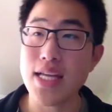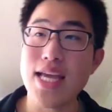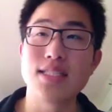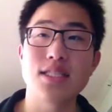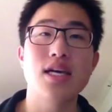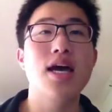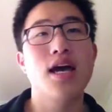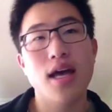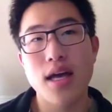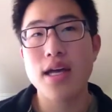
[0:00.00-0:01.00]
It's
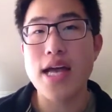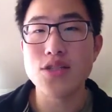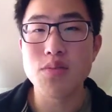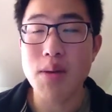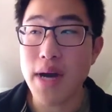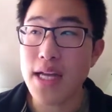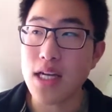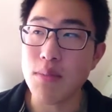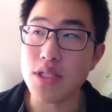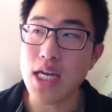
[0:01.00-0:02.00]
entered my mind a
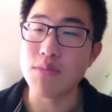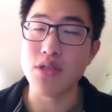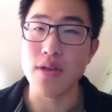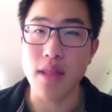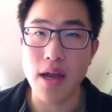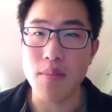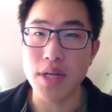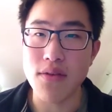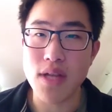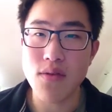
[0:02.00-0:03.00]
couple times here and there,
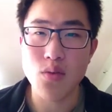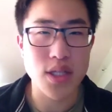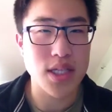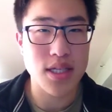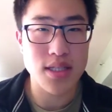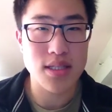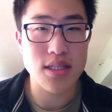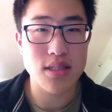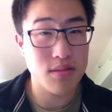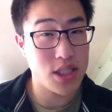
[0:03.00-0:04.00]
but I've never really
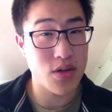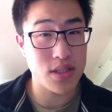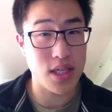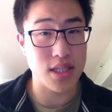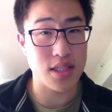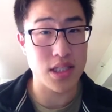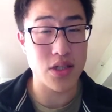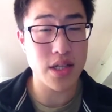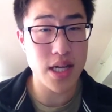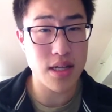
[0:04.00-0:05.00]
seriously
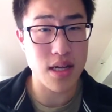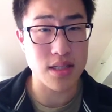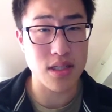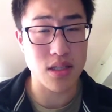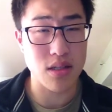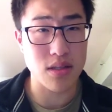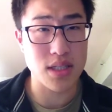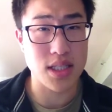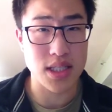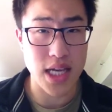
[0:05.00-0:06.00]
considered it until
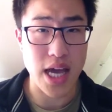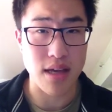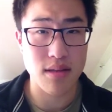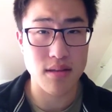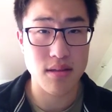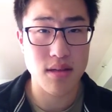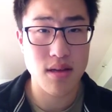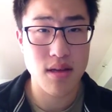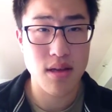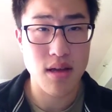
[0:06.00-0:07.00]
today.
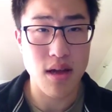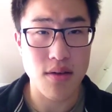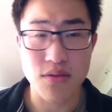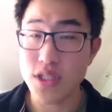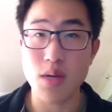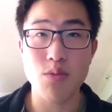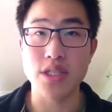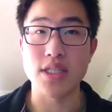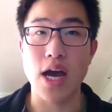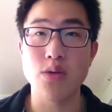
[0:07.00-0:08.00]
For some
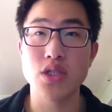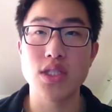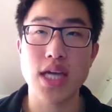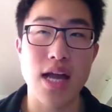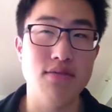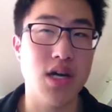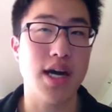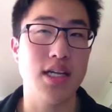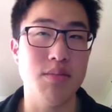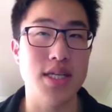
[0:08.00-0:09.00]
reason, I was just kind of
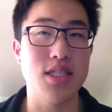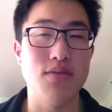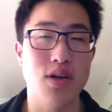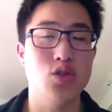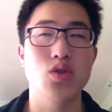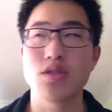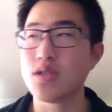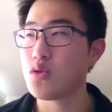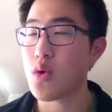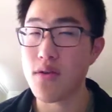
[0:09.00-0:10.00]
talking to myself, I
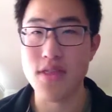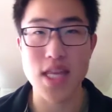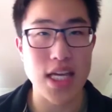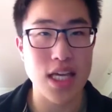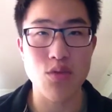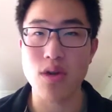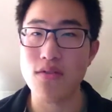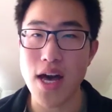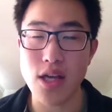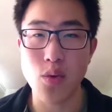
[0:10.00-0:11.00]
was sort of thinking,
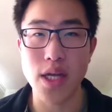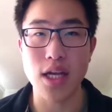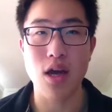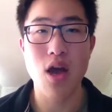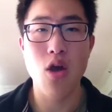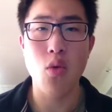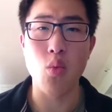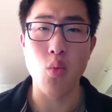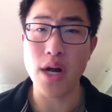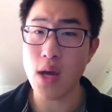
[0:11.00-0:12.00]
reevaluating
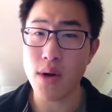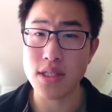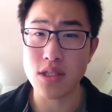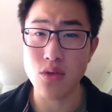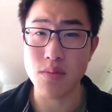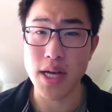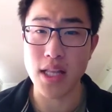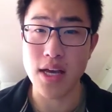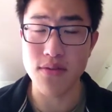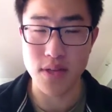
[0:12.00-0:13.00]
what I wanted to do with my
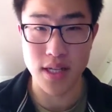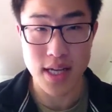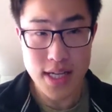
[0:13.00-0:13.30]
life, and